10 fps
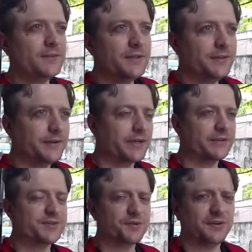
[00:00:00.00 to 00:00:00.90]
you know, I got
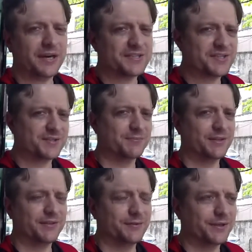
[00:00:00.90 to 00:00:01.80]
this whole autism
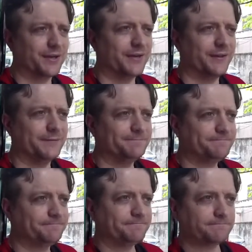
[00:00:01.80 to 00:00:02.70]
thing going on. You
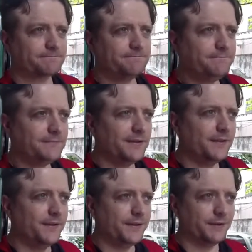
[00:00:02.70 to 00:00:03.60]

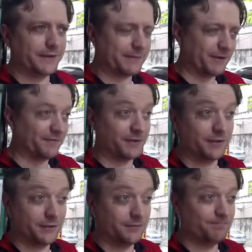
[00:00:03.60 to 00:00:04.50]
know, I get my
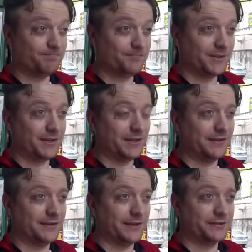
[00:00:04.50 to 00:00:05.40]
video, and
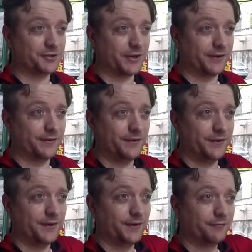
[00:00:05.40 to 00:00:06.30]
then I try to
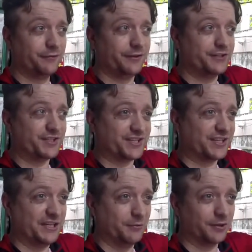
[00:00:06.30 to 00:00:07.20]
really just
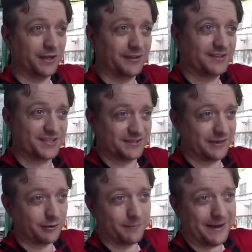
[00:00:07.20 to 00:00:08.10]
keyword. I listen, I
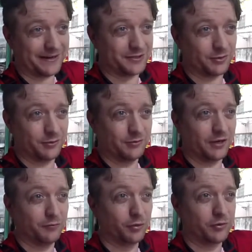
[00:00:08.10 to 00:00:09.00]
go back and do a
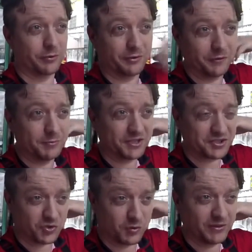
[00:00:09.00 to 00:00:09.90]
real quick review, because
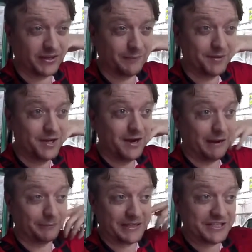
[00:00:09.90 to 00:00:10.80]
normally I'm
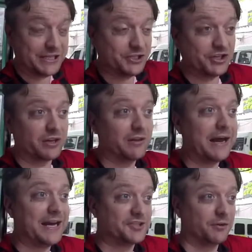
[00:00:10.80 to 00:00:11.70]
like teaching a
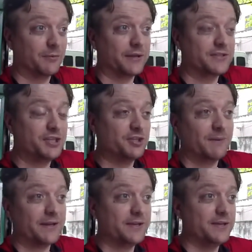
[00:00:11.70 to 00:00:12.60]
class, or I'm like teaching my
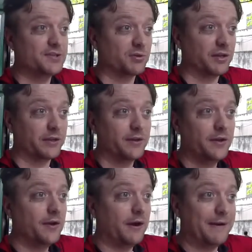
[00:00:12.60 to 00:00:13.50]
kids, or like
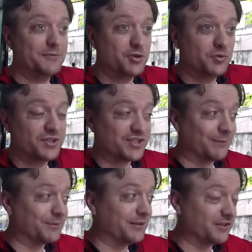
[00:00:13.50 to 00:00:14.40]
I'm doing
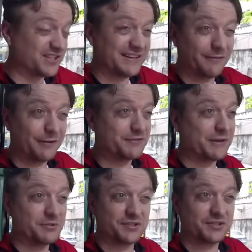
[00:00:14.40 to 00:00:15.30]
something else. I never have
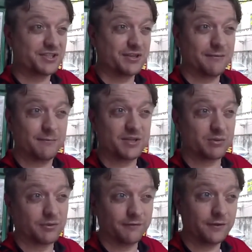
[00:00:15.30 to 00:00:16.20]
time to just sit and mess
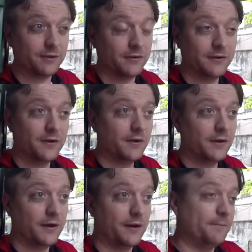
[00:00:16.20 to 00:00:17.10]
with the video.
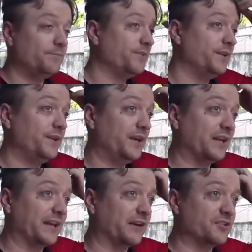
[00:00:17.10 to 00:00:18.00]
And
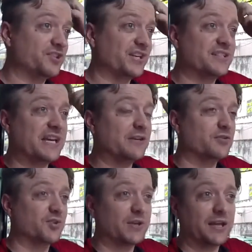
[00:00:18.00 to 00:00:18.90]
like I'll just like take
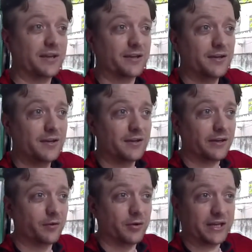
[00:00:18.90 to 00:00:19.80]
notes. Okay, like
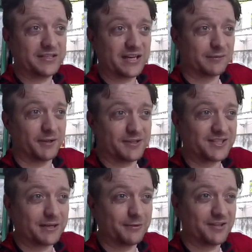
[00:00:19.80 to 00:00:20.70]
okay, talk about this,
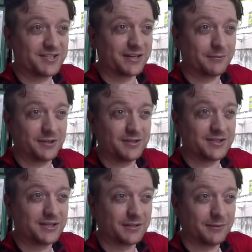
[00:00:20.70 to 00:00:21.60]
talk about this, talk about this,
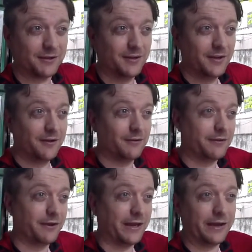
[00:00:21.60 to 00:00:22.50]
talk about
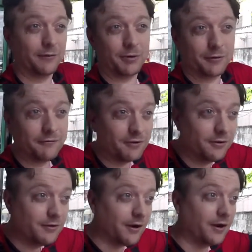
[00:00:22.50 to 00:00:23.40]
okay, handlebar
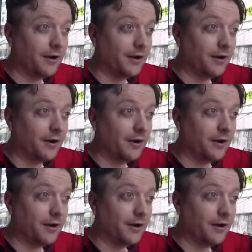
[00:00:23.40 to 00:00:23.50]
review,